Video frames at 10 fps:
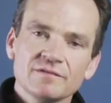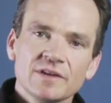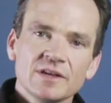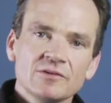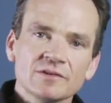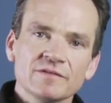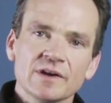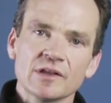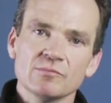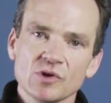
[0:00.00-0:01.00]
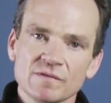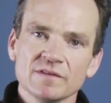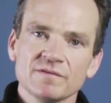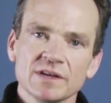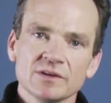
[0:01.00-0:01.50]
field, a
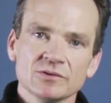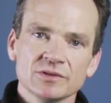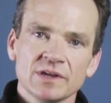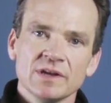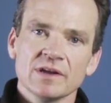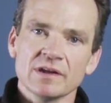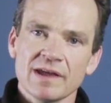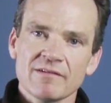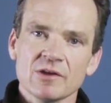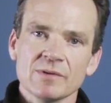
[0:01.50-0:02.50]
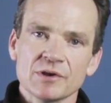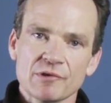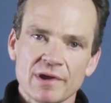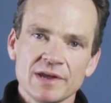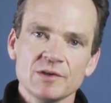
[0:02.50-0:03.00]
fast-moving field, and an area where
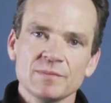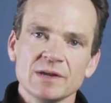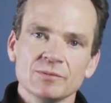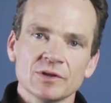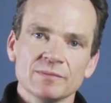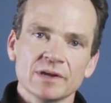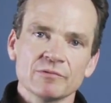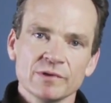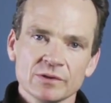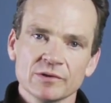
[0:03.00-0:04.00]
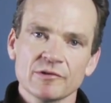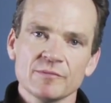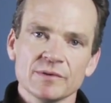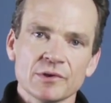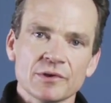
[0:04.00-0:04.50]
trained people can make a real
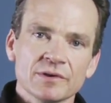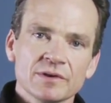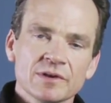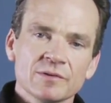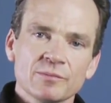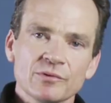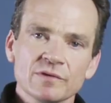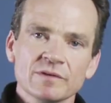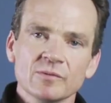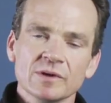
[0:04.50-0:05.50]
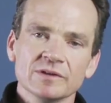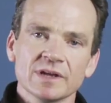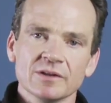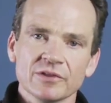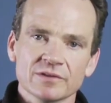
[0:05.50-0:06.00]
contribution to improving world
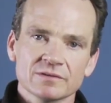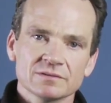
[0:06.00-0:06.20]
health.